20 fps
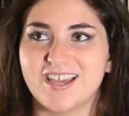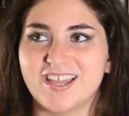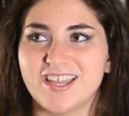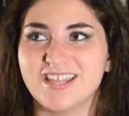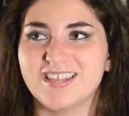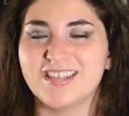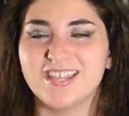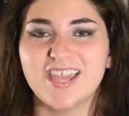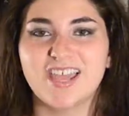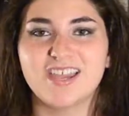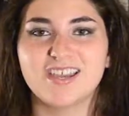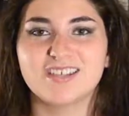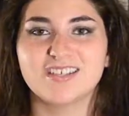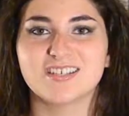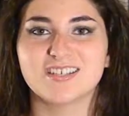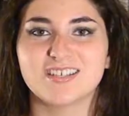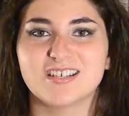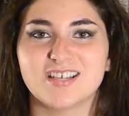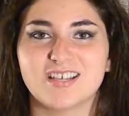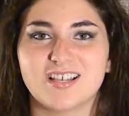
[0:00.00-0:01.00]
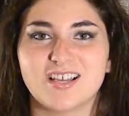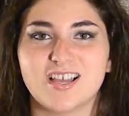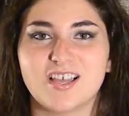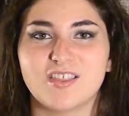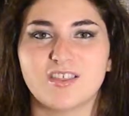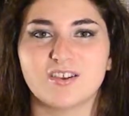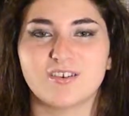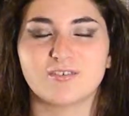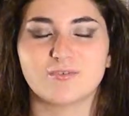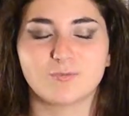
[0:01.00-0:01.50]
in the end,
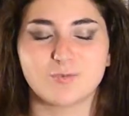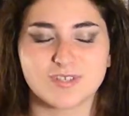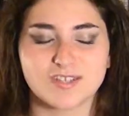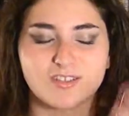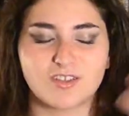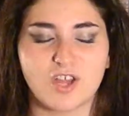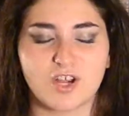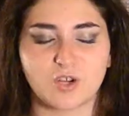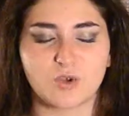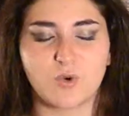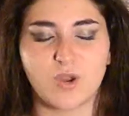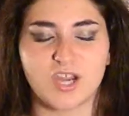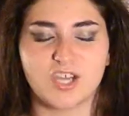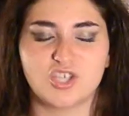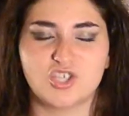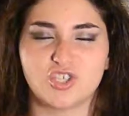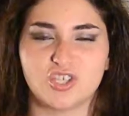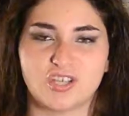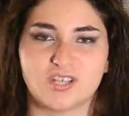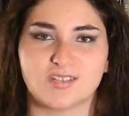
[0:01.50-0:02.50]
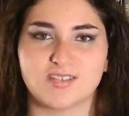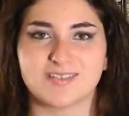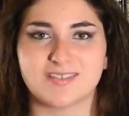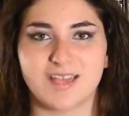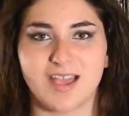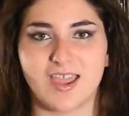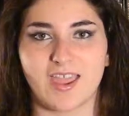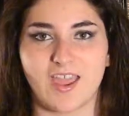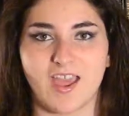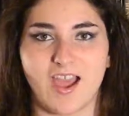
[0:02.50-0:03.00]
there was a lot of questions
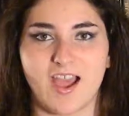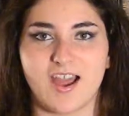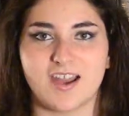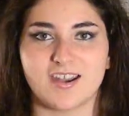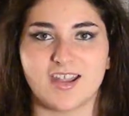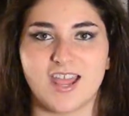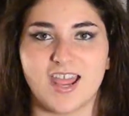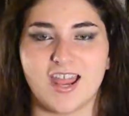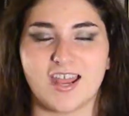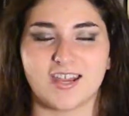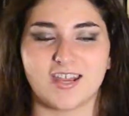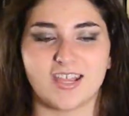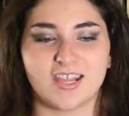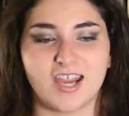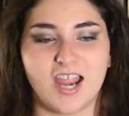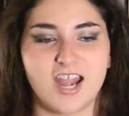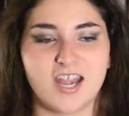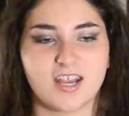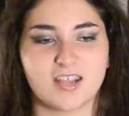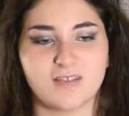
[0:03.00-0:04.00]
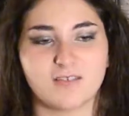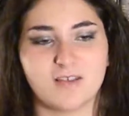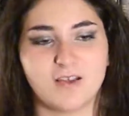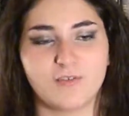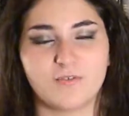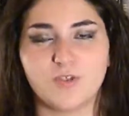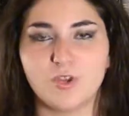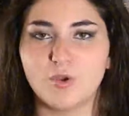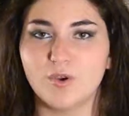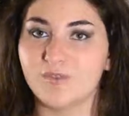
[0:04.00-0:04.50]
I had, and a
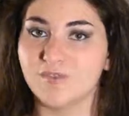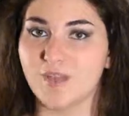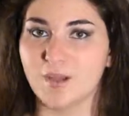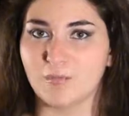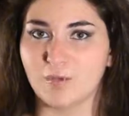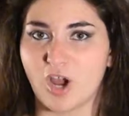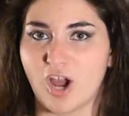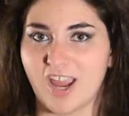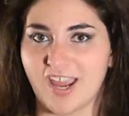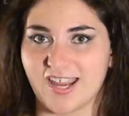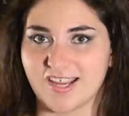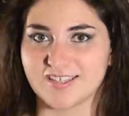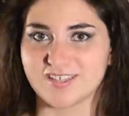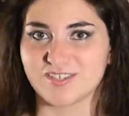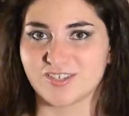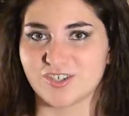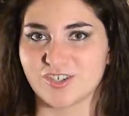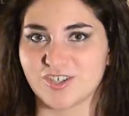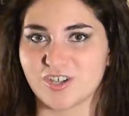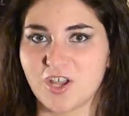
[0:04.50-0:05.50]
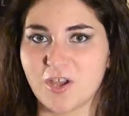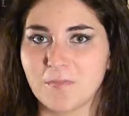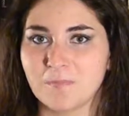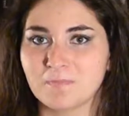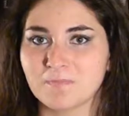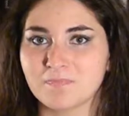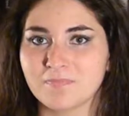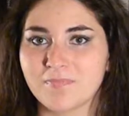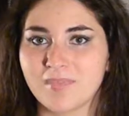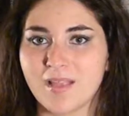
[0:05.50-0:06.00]
few of them got answered,
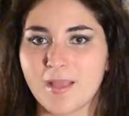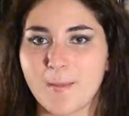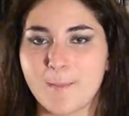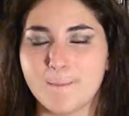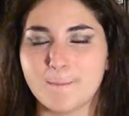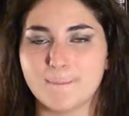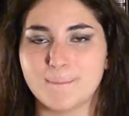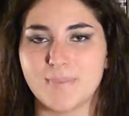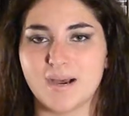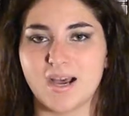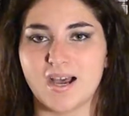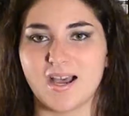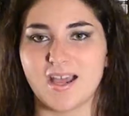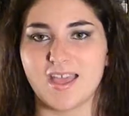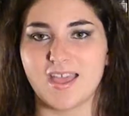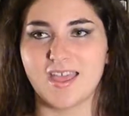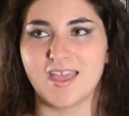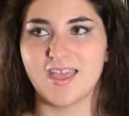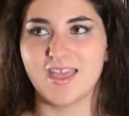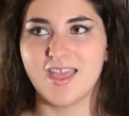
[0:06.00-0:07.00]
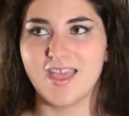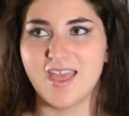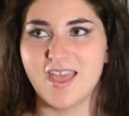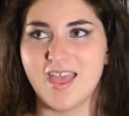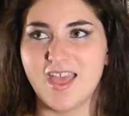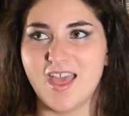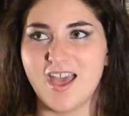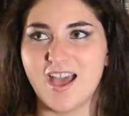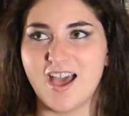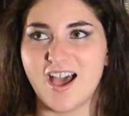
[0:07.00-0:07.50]
but
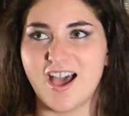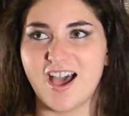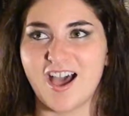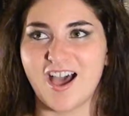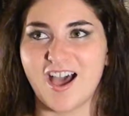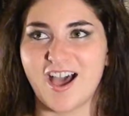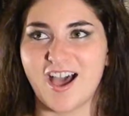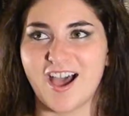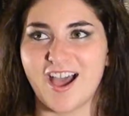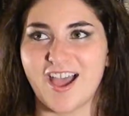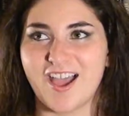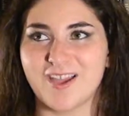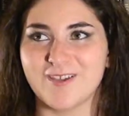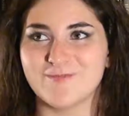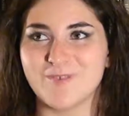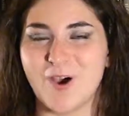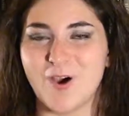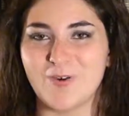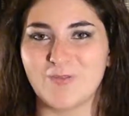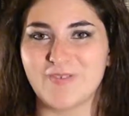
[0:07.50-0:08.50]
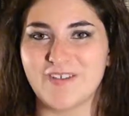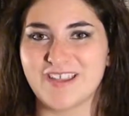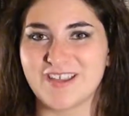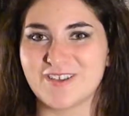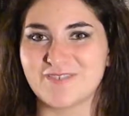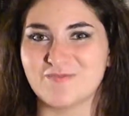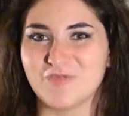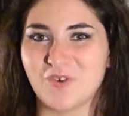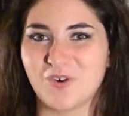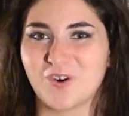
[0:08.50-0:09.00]
I'm hoping
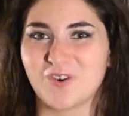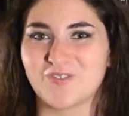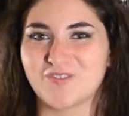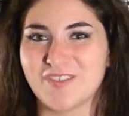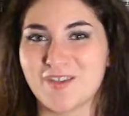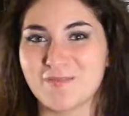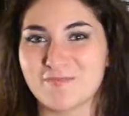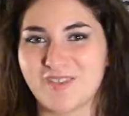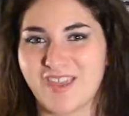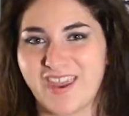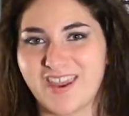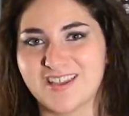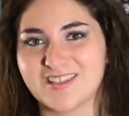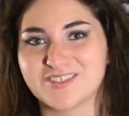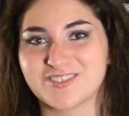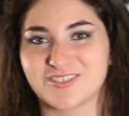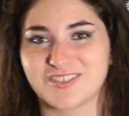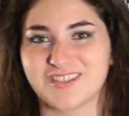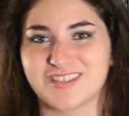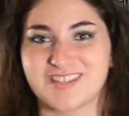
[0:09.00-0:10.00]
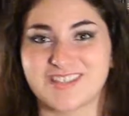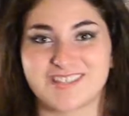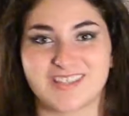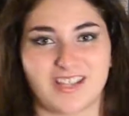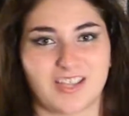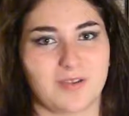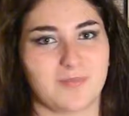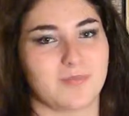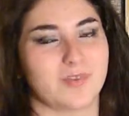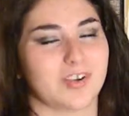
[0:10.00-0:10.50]
more of them get answered in the
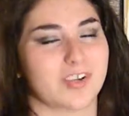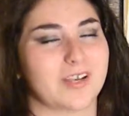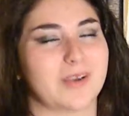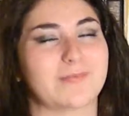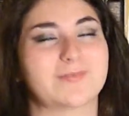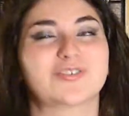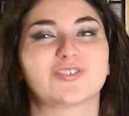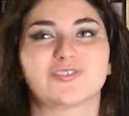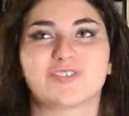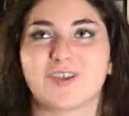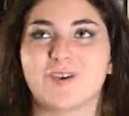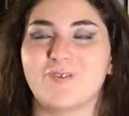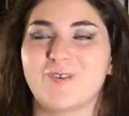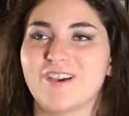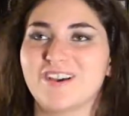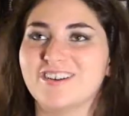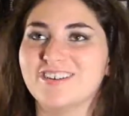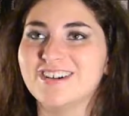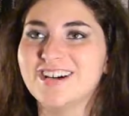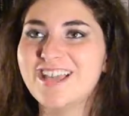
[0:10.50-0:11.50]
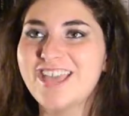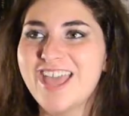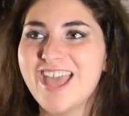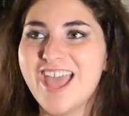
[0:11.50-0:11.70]
second book, and I'm sure they will.